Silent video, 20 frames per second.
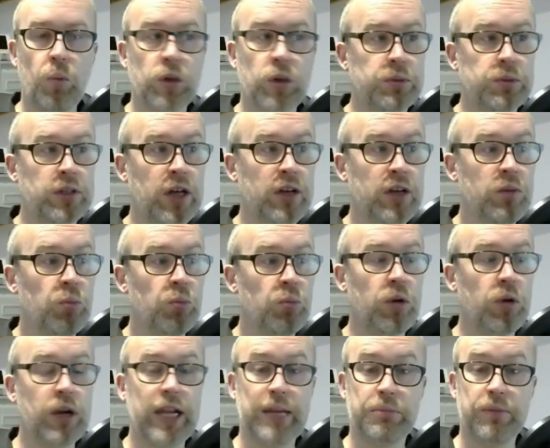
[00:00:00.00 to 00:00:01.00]
Once we're done,
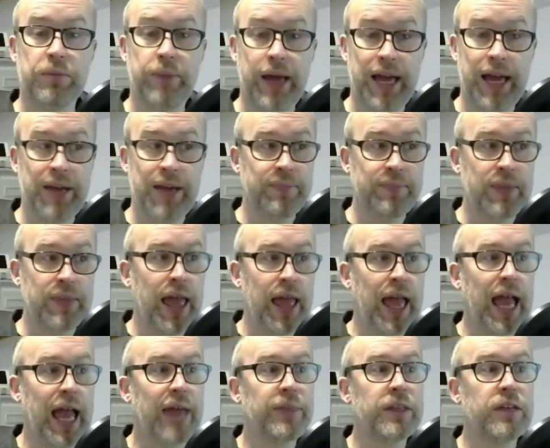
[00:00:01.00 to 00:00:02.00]
we'll click prepare
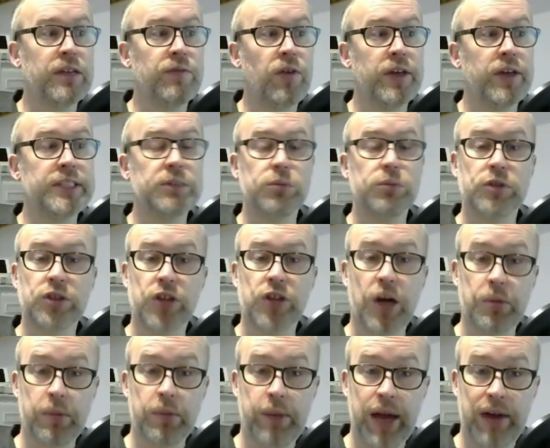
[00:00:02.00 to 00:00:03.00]
and the device will
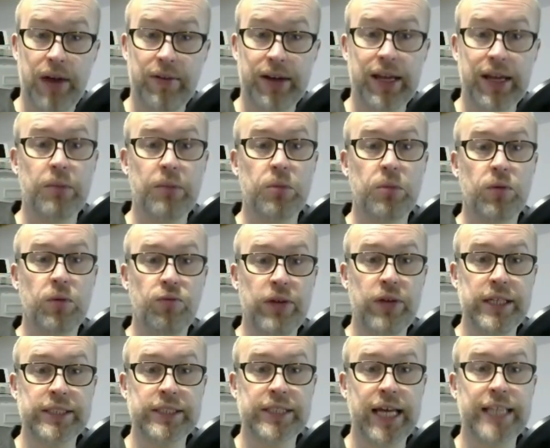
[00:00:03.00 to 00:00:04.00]
start preparing, it will
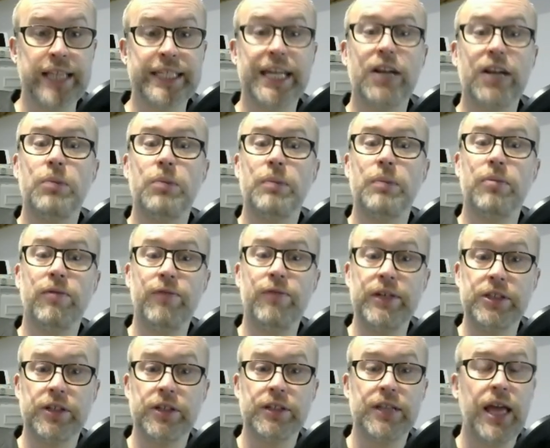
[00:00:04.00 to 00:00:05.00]
reset and it'll be
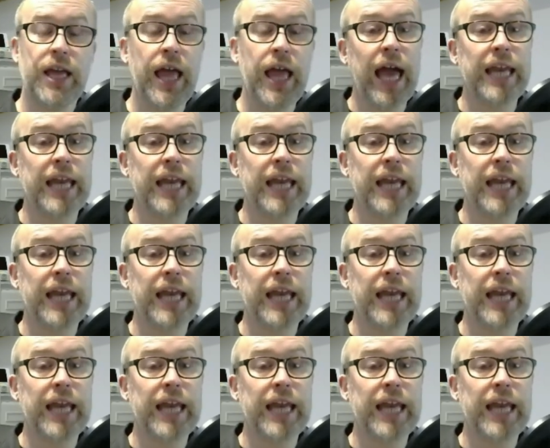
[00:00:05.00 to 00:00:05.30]
provisioned.